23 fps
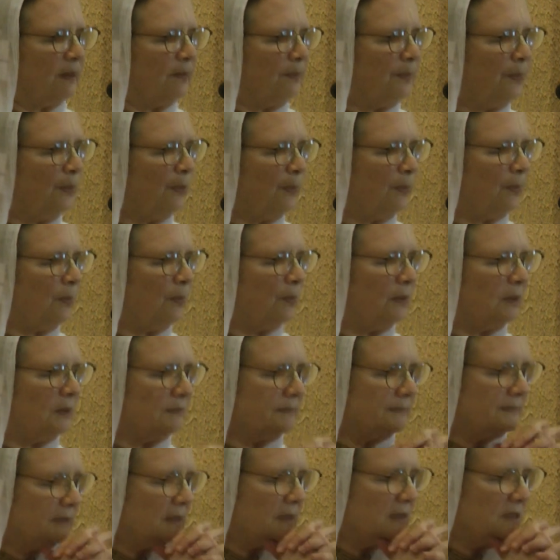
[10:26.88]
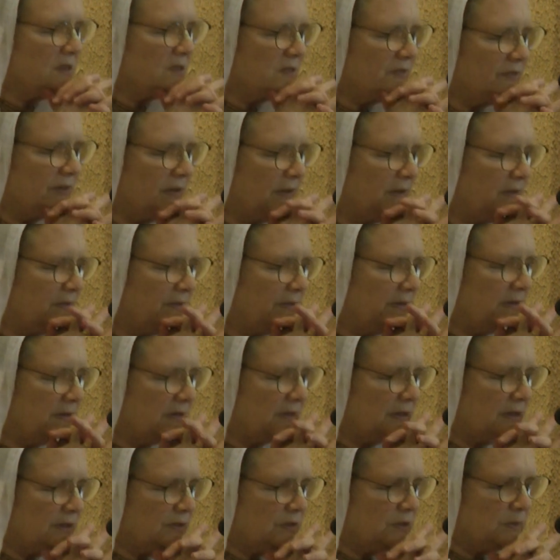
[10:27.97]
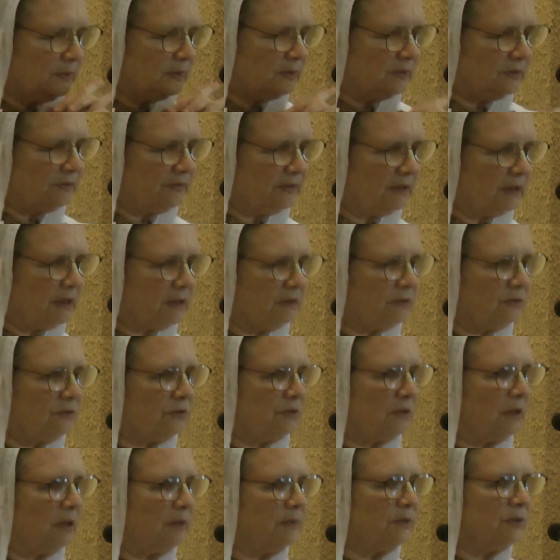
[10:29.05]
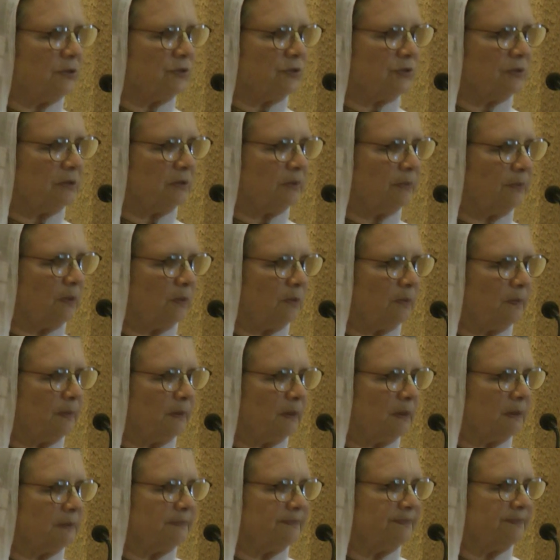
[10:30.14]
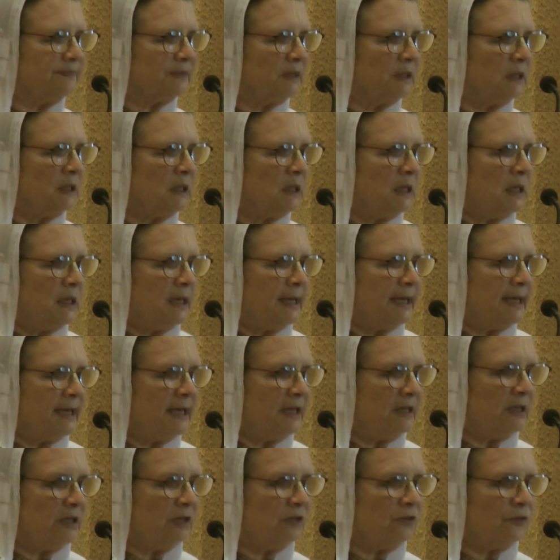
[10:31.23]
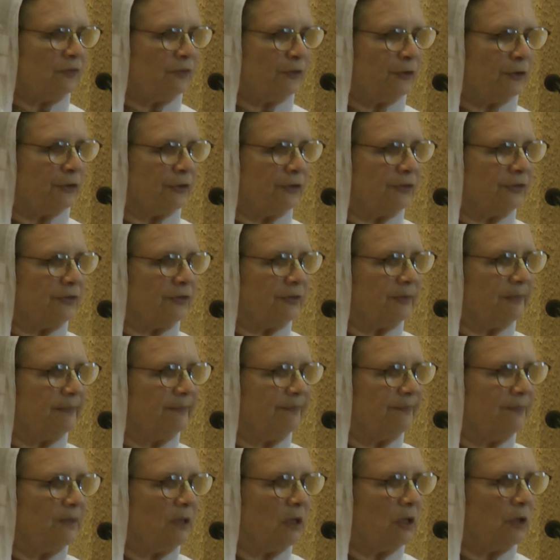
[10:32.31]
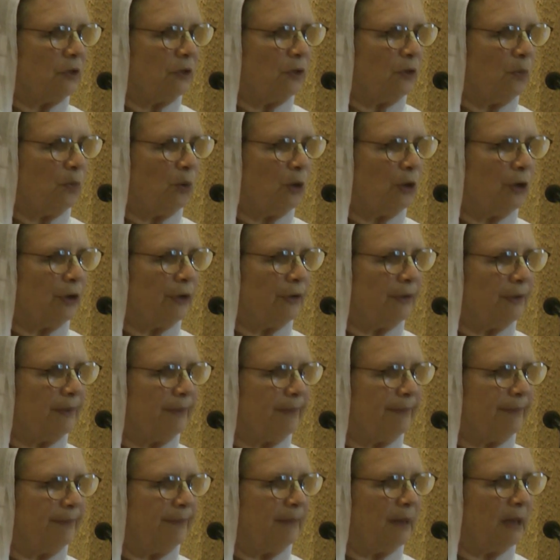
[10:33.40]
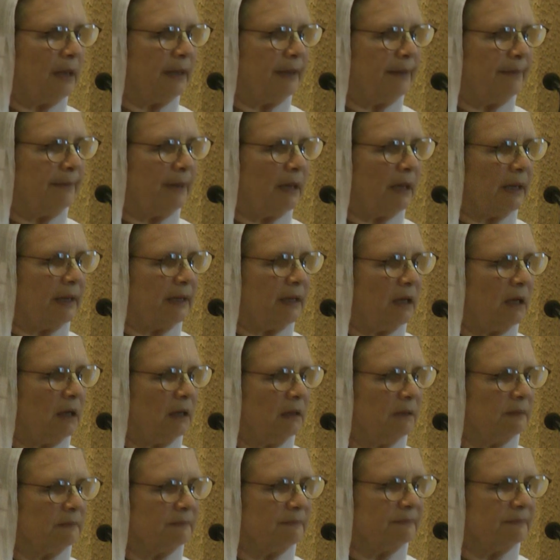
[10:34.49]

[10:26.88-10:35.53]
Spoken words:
Purport by His Divine Grace, A.C. Bhaktivedanta Swami, Srila Prabhupada. In this verse, the word Maya Maya